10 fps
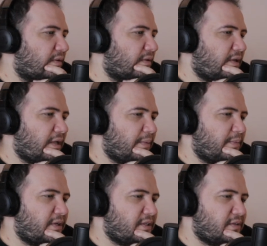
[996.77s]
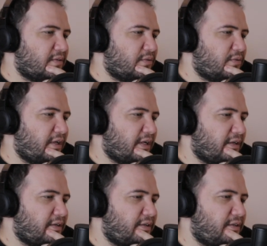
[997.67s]
Okay, I'm gonna
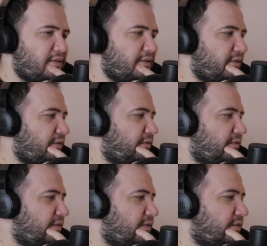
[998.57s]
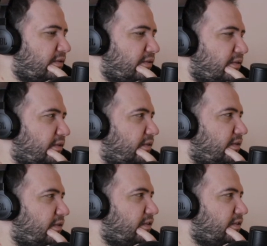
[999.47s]
react to s
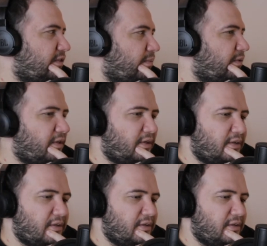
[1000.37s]
something.